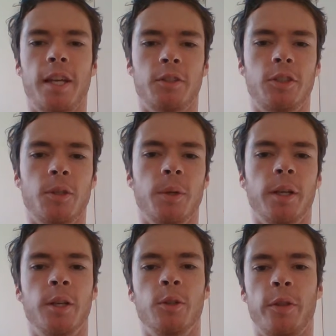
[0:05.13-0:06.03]
and sold
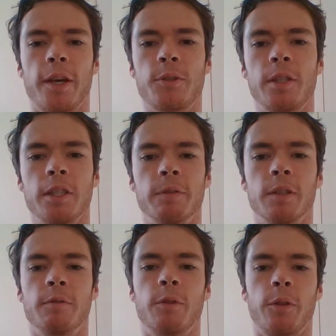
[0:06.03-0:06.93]
it in
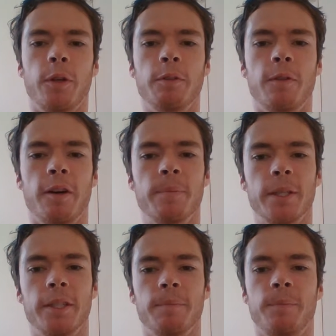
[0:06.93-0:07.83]
2011 for $35
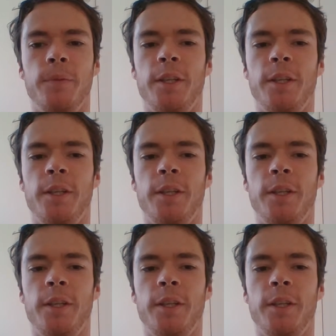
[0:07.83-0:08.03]
million.